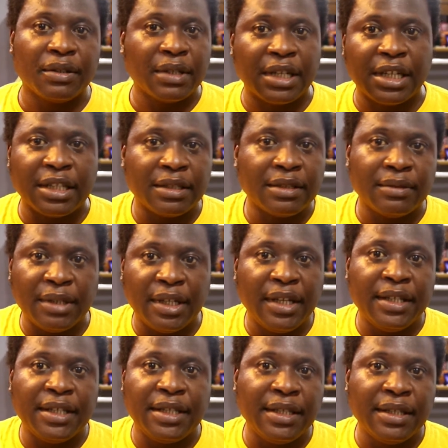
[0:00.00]
and
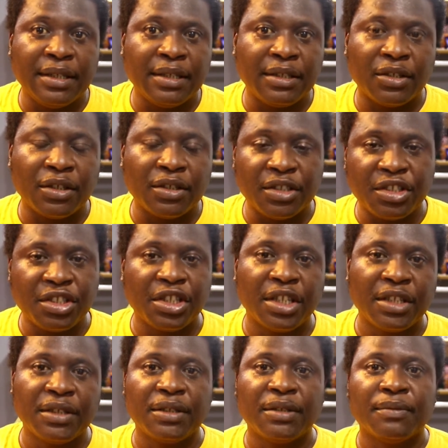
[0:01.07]
heating it on the
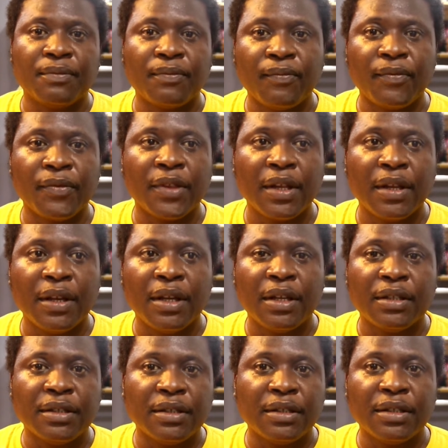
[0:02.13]
shirt.
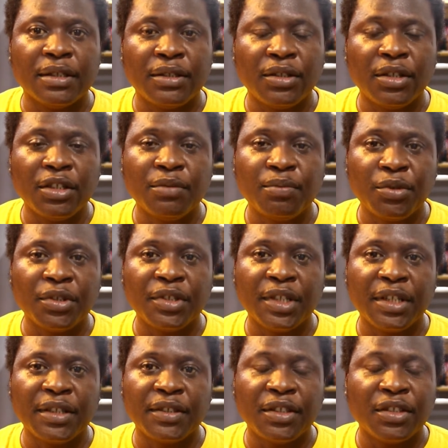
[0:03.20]
The third
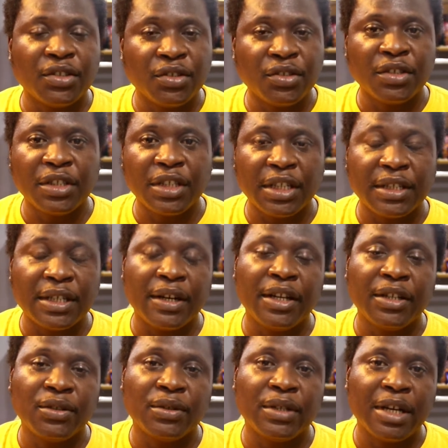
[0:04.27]
process is using a
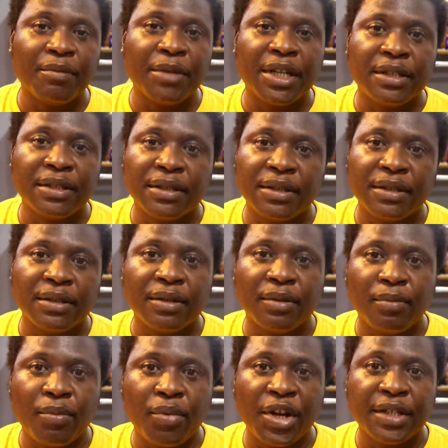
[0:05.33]
direct-to-garment
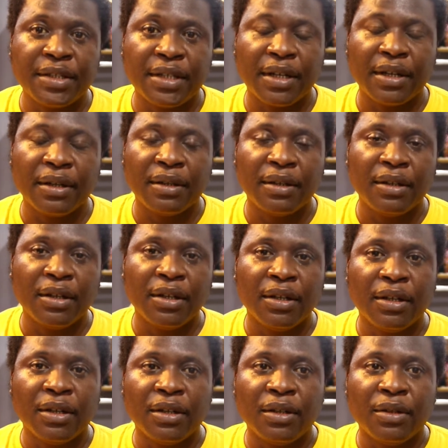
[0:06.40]
printer,
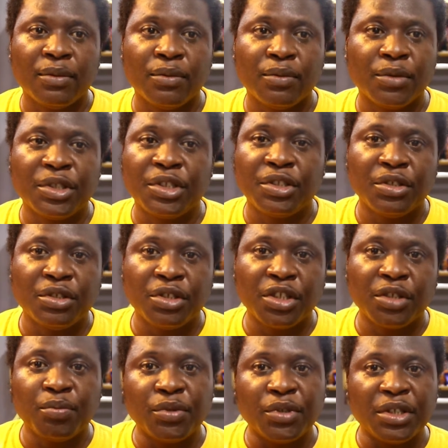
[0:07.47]
which you
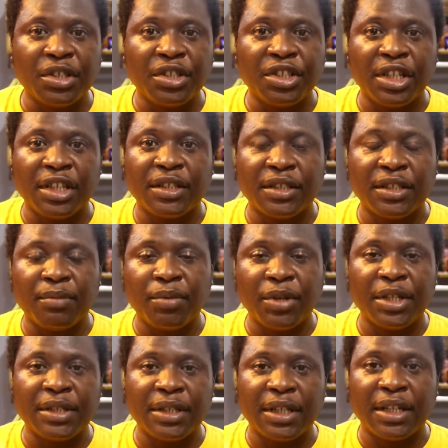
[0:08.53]
just put the shirt in the
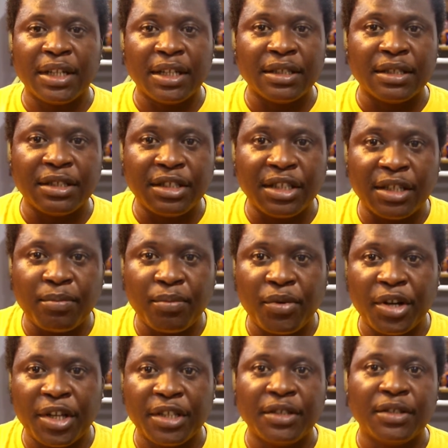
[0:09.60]
printer and the shirt
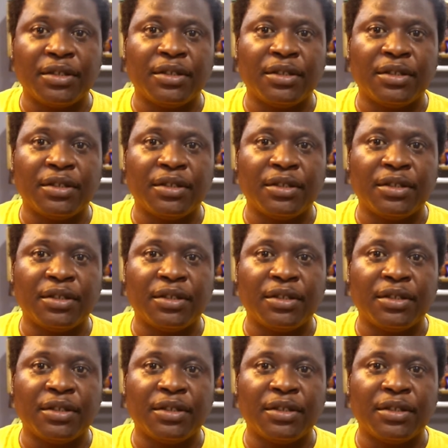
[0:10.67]
prints,